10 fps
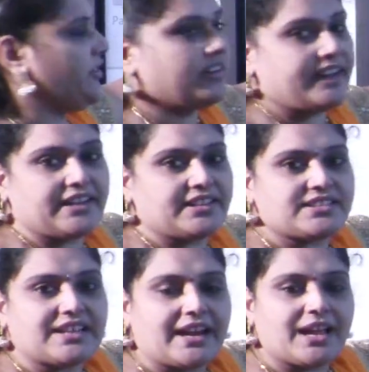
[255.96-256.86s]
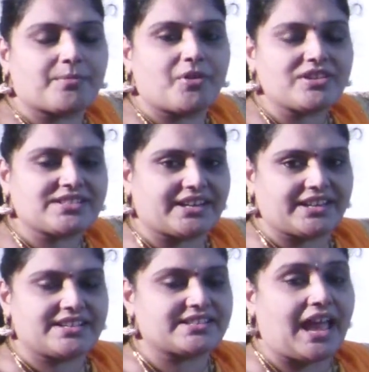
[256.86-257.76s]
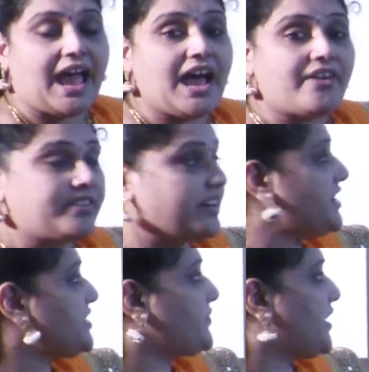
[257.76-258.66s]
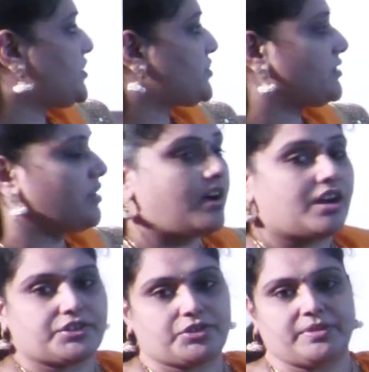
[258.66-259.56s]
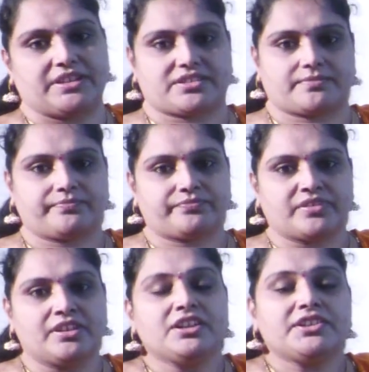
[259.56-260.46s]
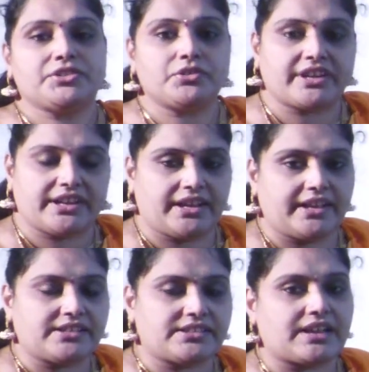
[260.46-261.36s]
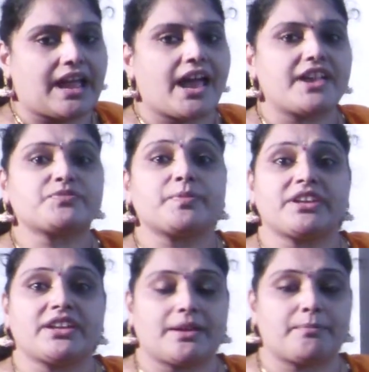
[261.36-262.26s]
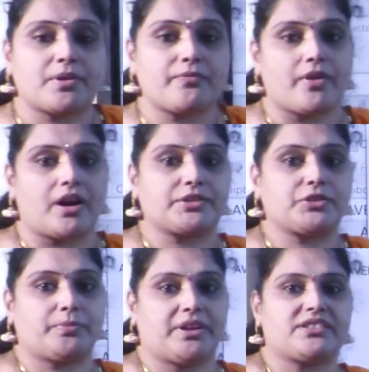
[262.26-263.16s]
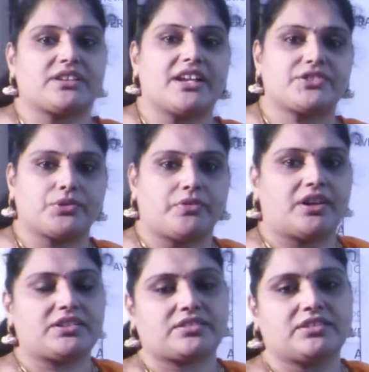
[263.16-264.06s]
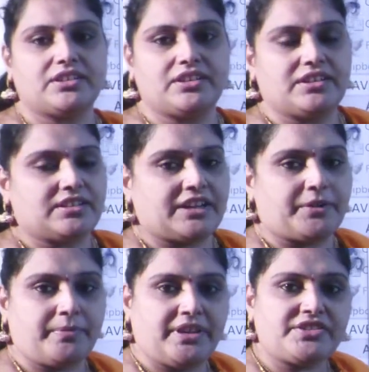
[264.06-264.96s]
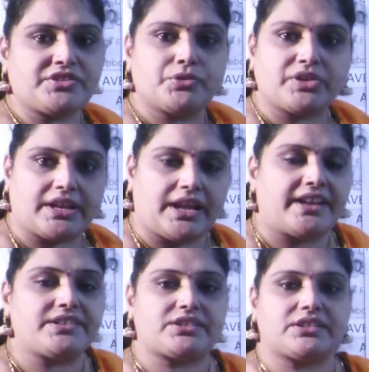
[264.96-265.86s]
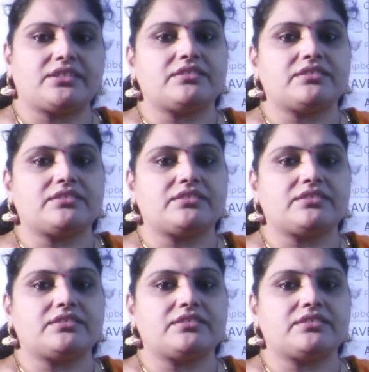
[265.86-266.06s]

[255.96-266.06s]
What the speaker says: you will get this dialog box, that is average function arguments. You can enter as many number of arguments as you want. That means you can enter